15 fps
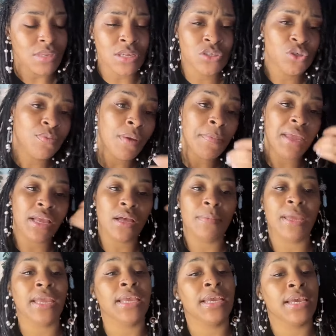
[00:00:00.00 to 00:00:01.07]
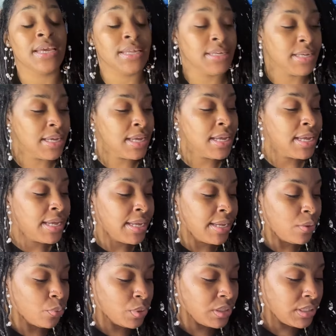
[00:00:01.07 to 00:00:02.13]
do my makeup, and
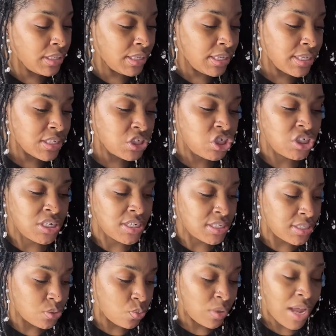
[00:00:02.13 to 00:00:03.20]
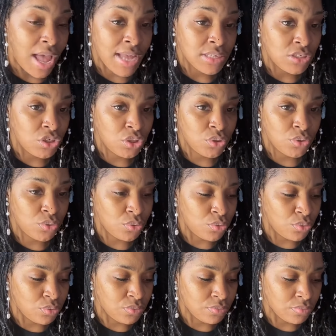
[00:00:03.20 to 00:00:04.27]
it really is just what I
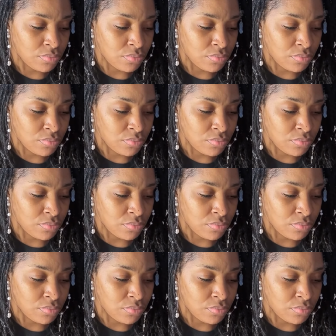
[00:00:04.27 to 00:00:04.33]
do.